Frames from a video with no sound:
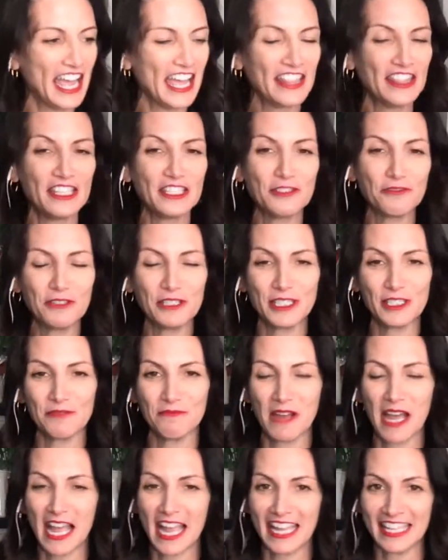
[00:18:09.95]
This one's
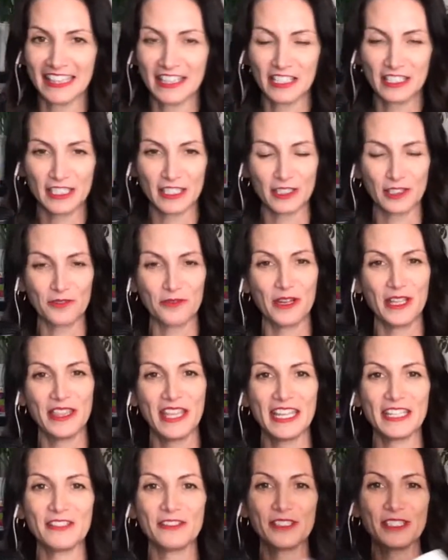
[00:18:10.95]
mine. This is the one
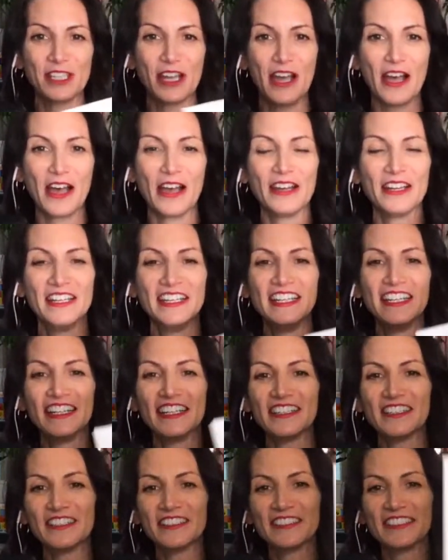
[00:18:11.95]
that you saw
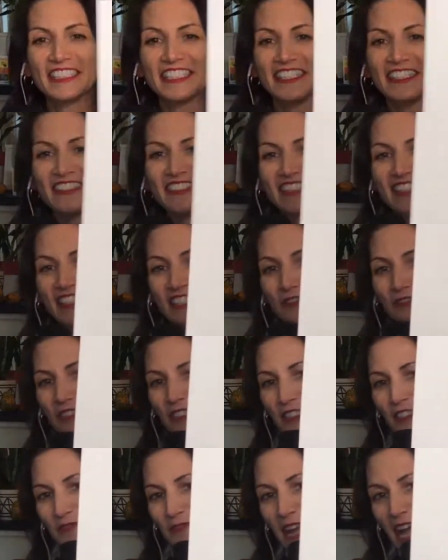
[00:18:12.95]
earlier. This
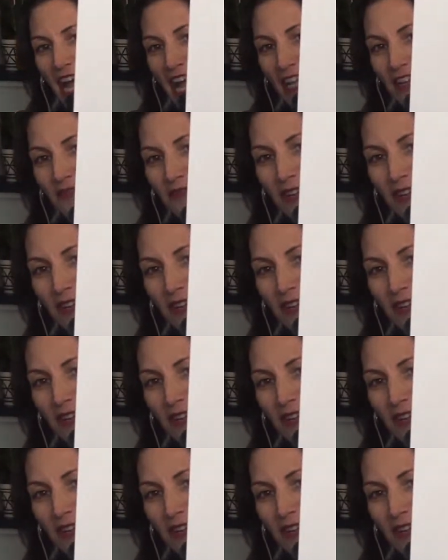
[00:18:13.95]
one's mine.